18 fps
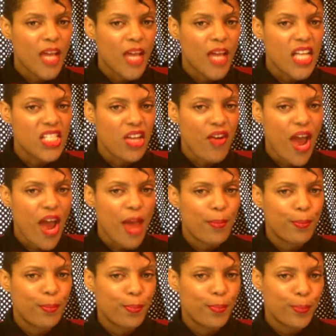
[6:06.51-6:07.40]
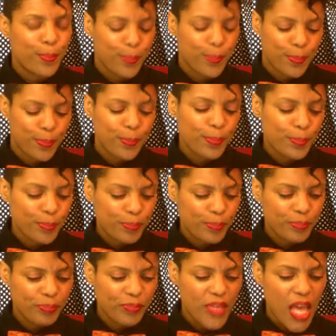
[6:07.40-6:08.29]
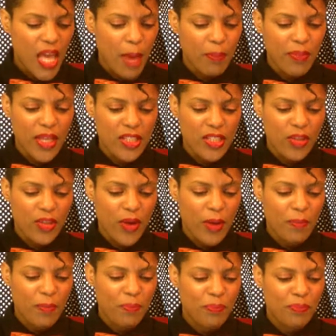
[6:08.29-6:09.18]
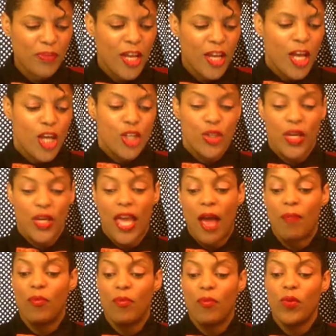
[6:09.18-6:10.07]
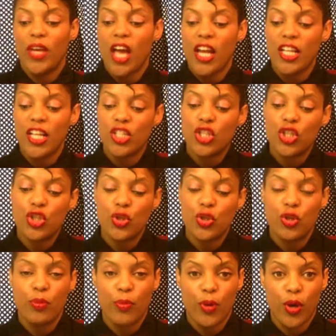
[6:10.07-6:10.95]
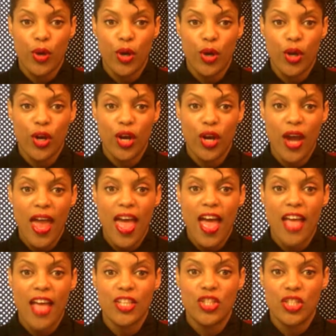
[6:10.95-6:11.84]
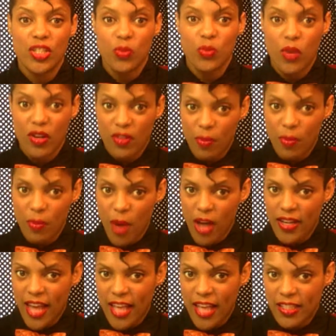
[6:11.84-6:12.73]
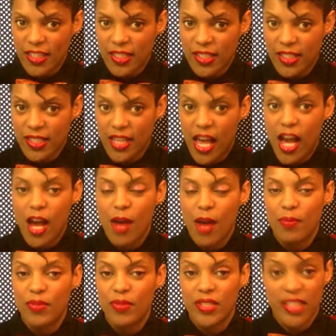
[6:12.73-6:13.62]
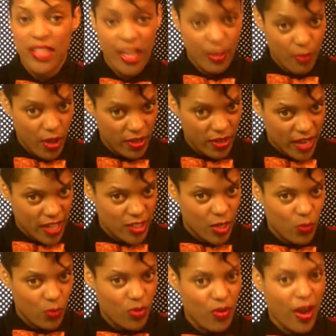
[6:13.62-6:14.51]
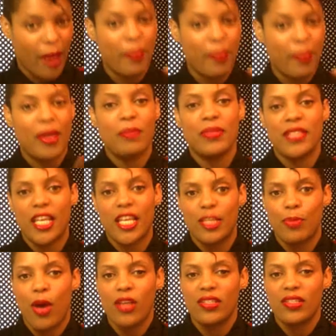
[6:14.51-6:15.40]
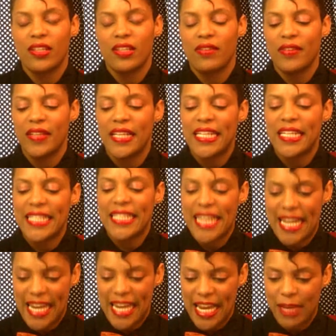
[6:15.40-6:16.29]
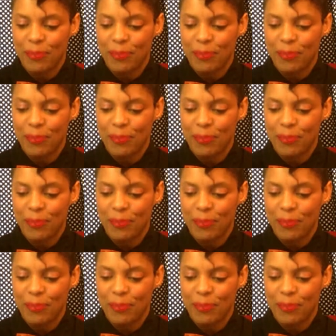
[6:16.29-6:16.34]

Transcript: It's alright. Yeah, that's alright. So yeah, we got into Juniper. She's one of the podcasts, the second podcast that we recommend besides Positively Knitting.